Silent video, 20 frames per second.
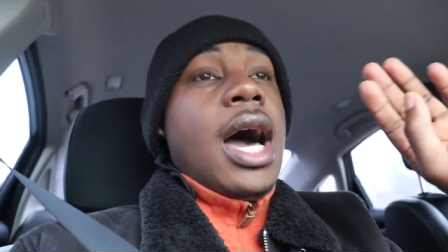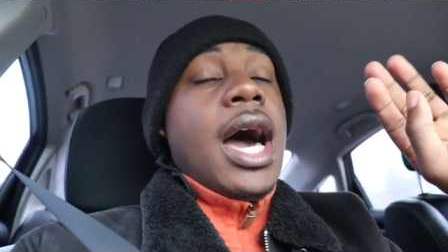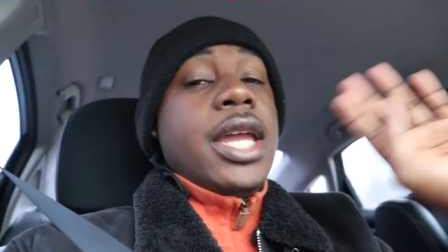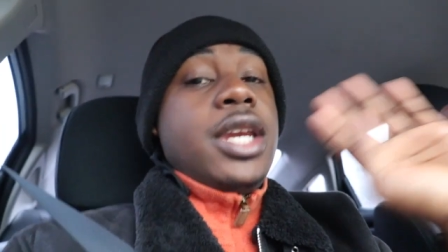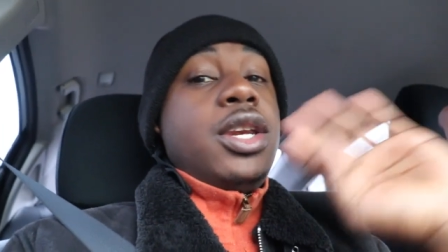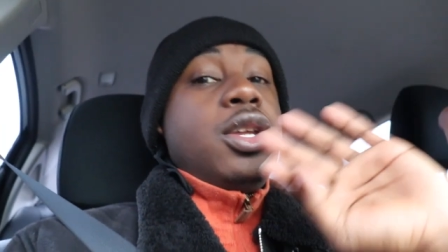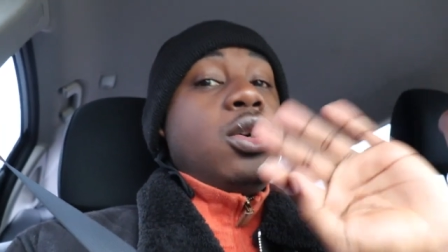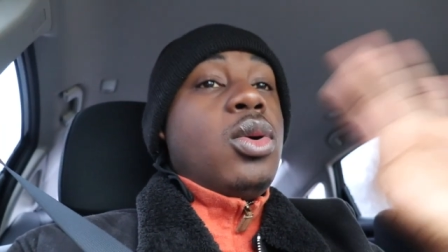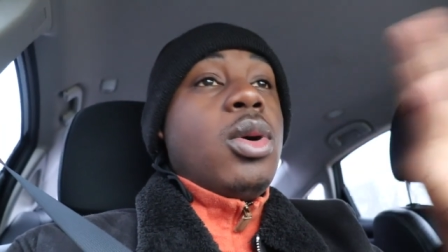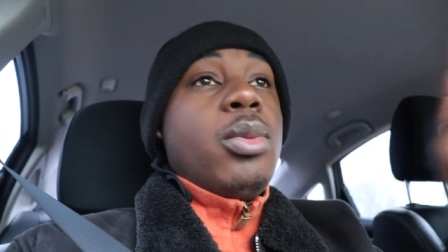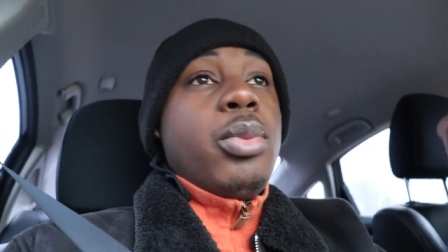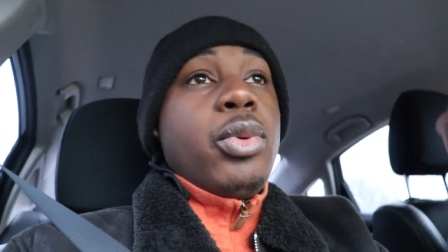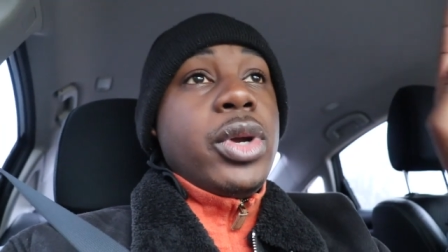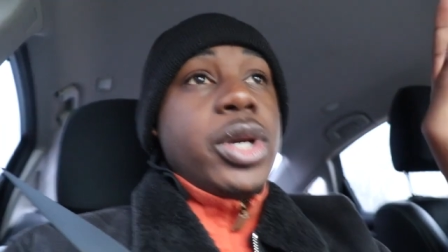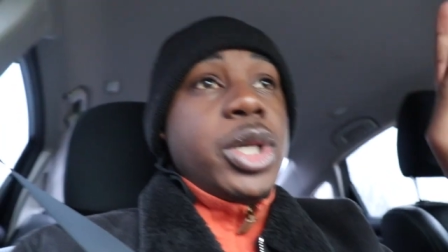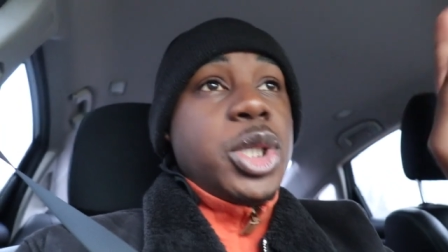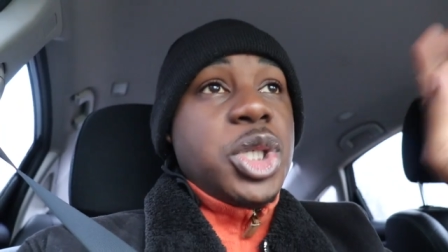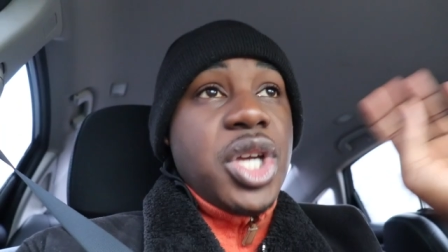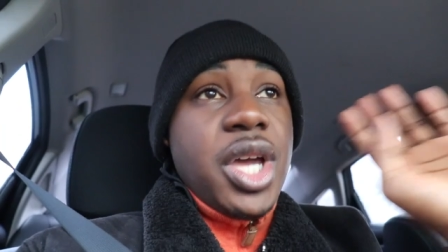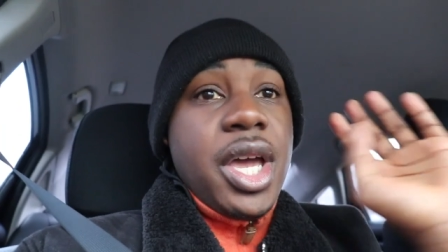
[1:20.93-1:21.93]
I do
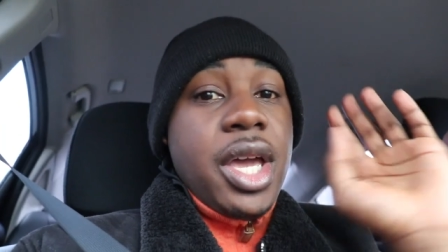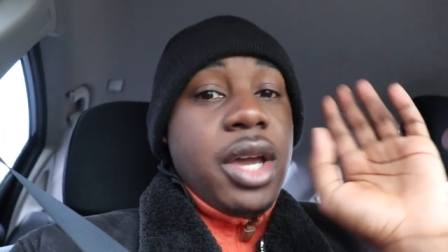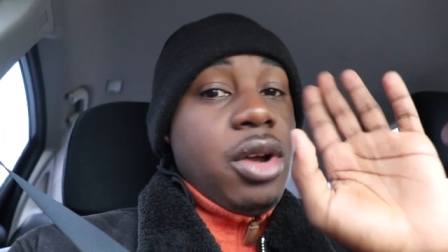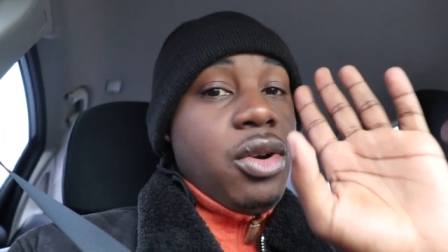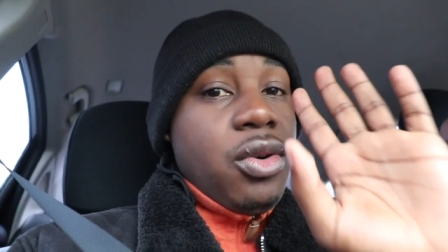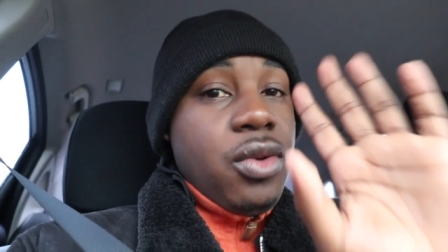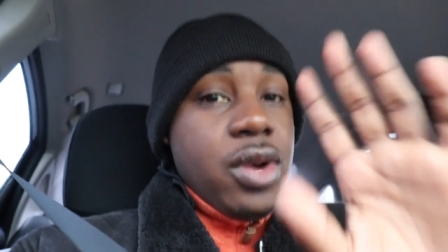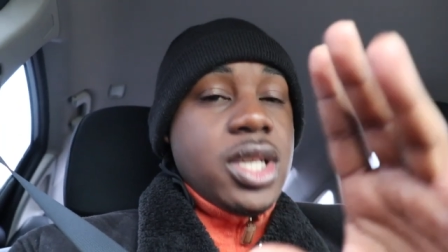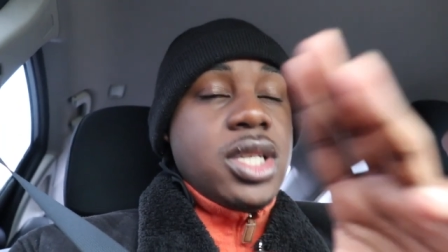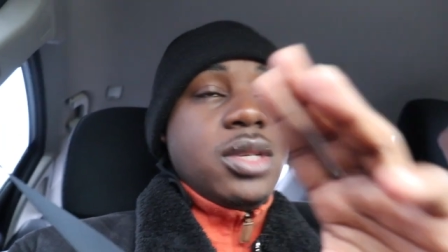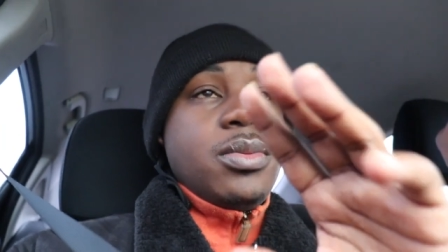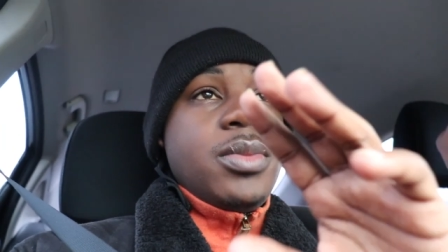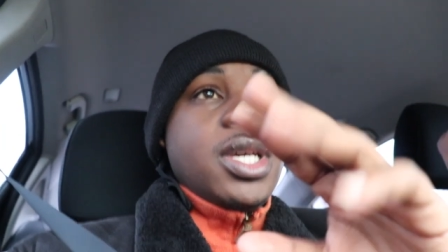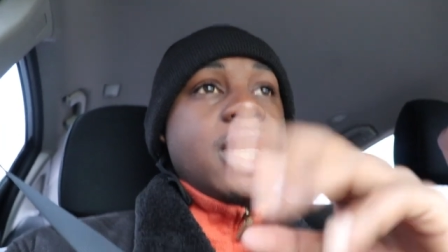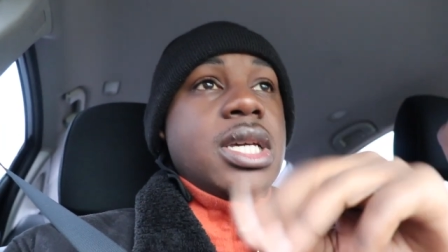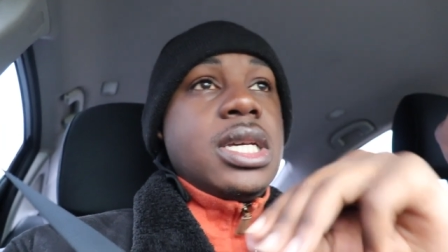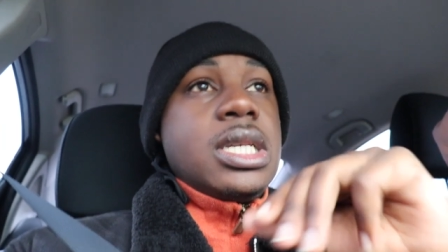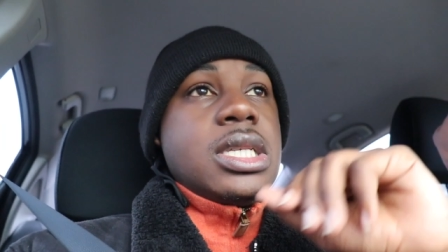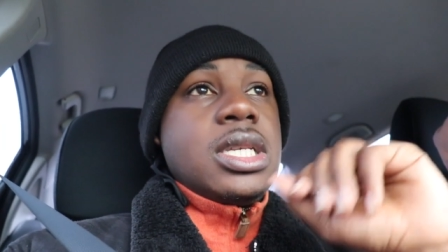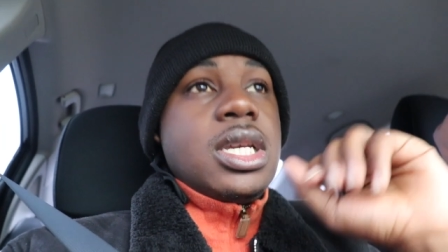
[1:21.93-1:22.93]
appreciate
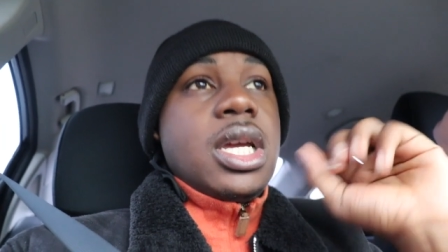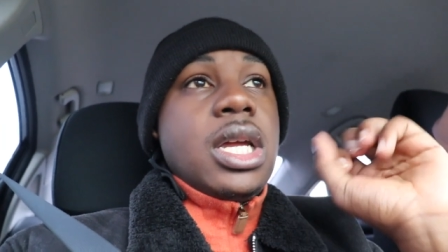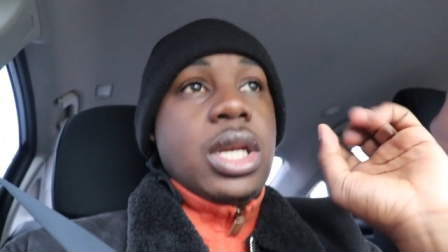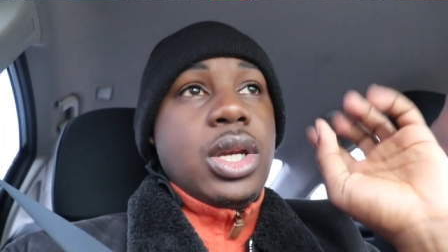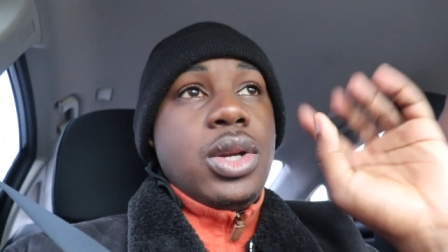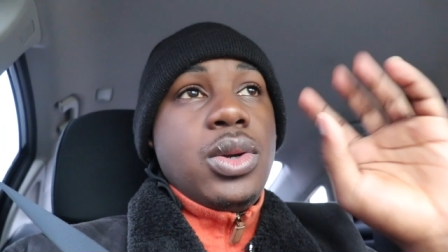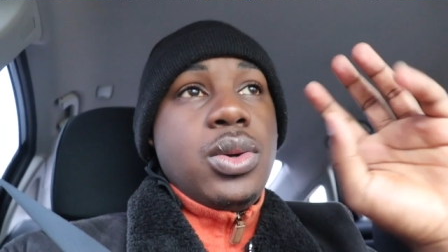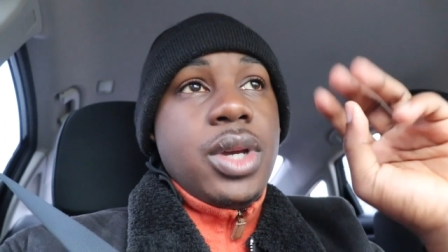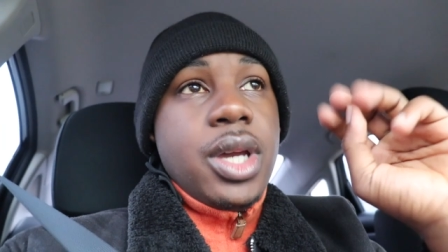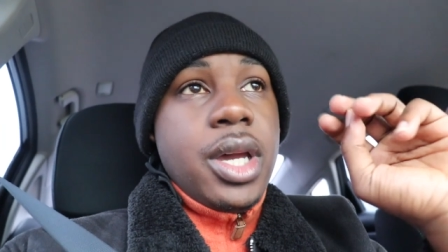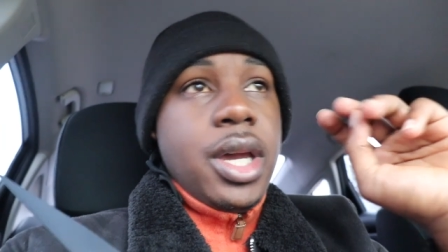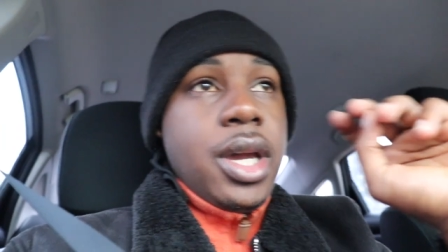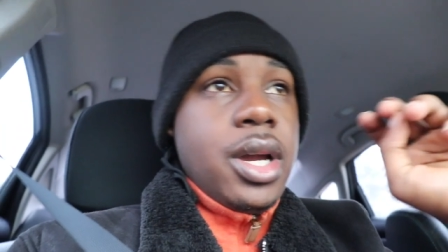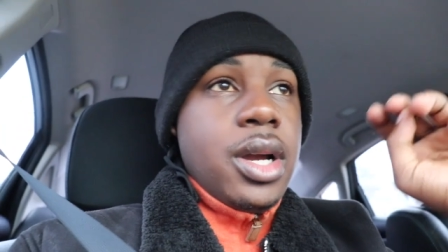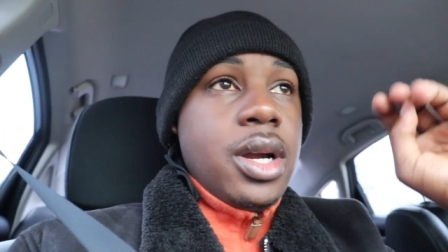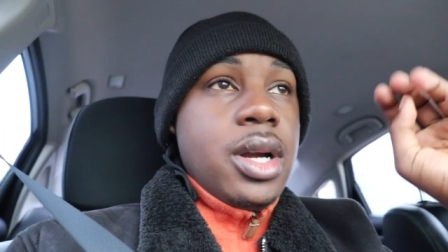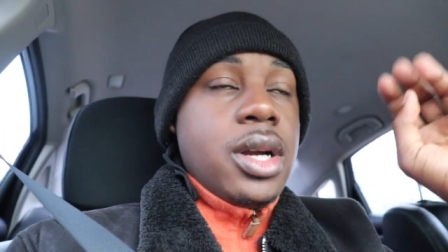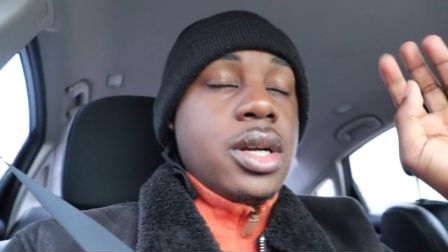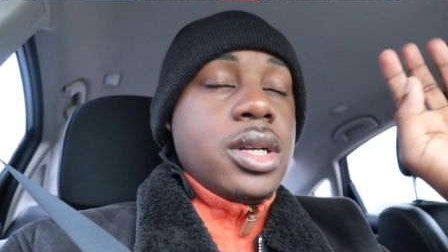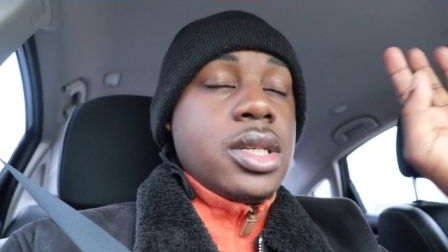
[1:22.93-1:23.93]
Christmas and New
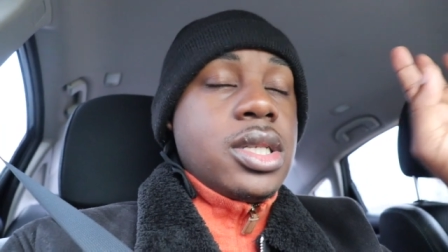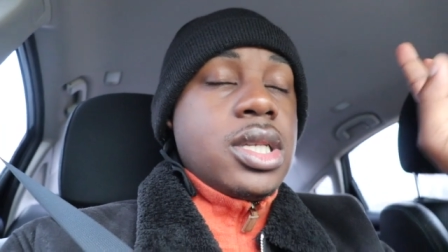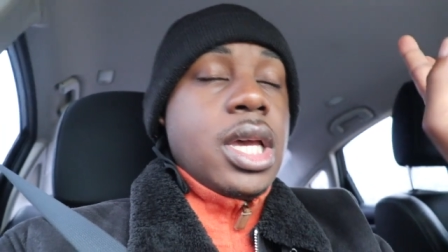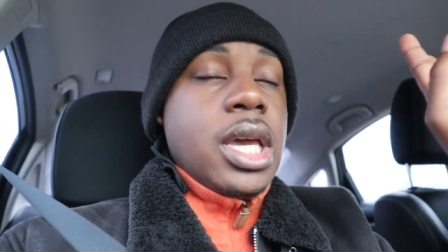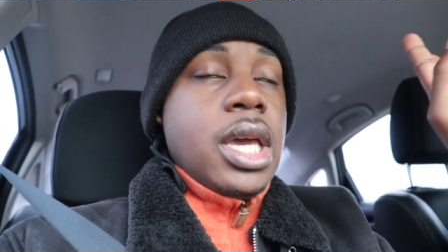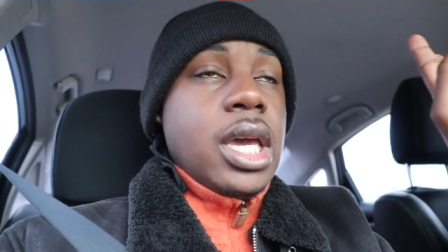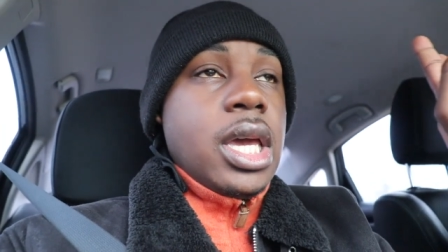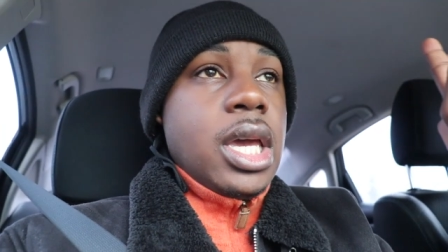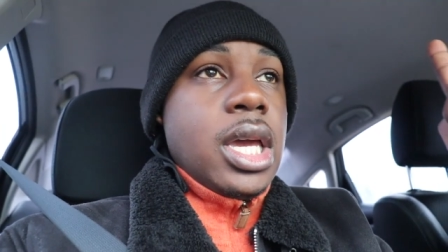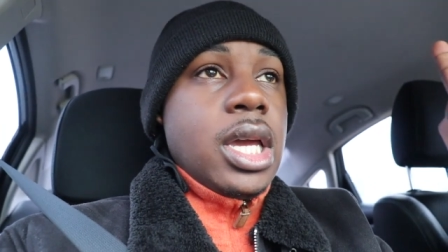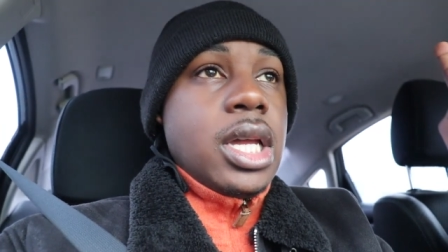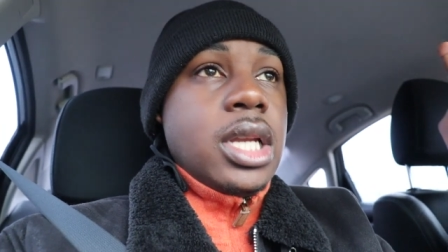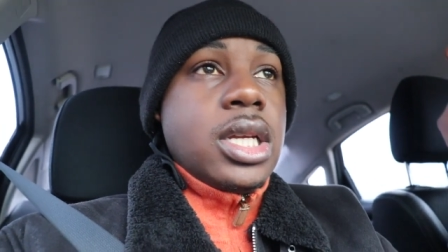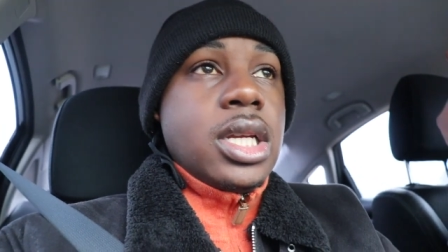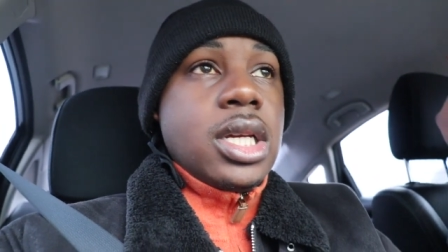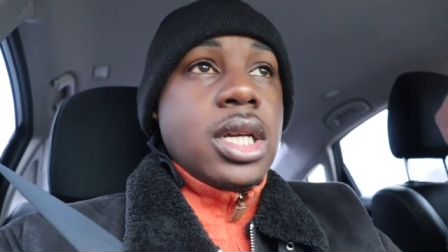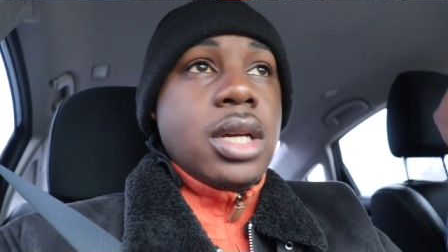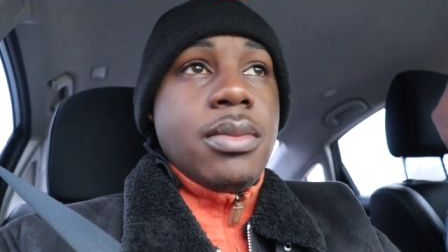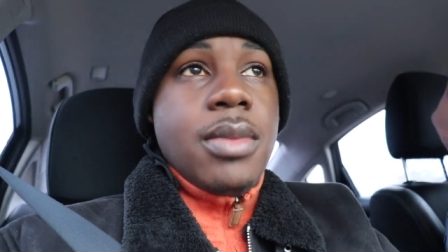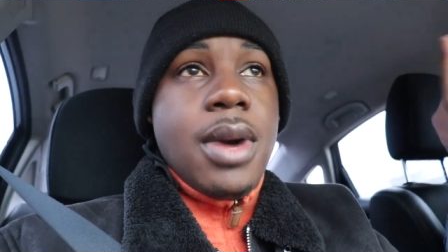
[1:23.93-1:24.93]
Year's and
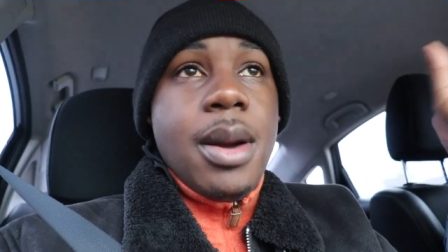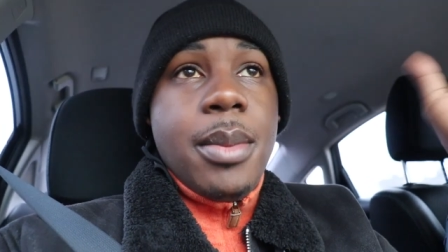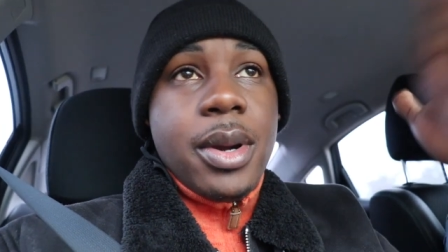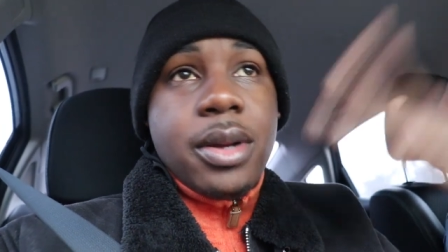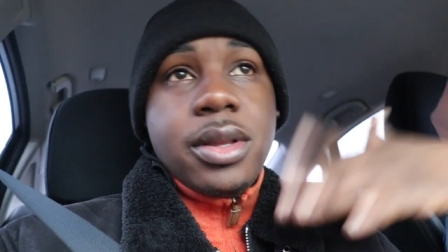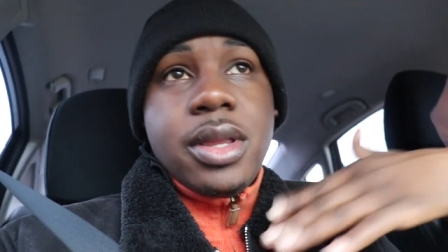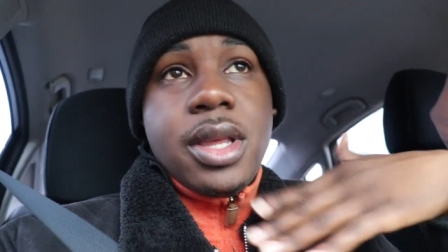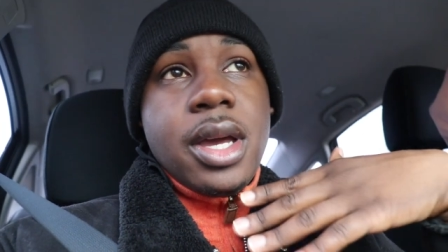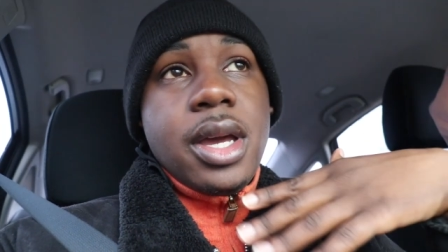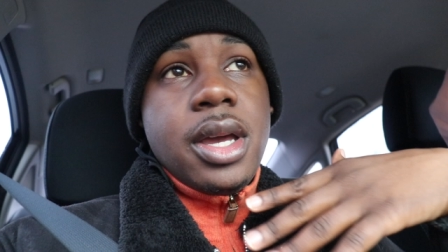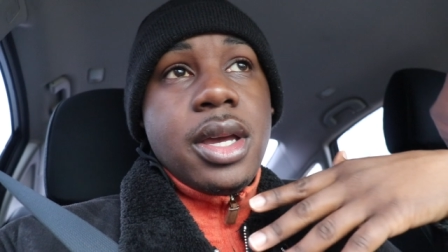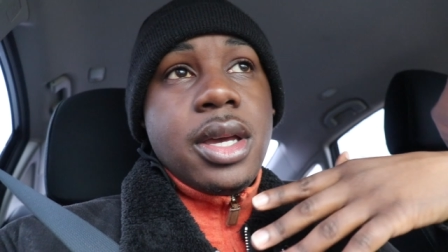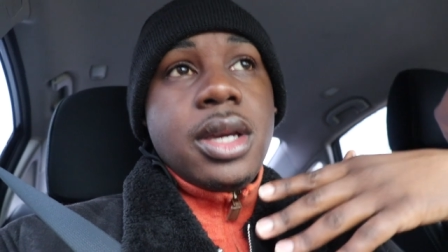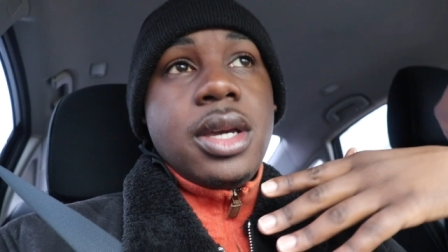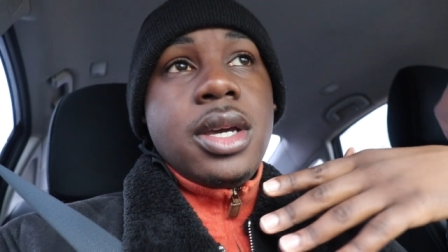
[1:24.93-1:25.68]
my birthday,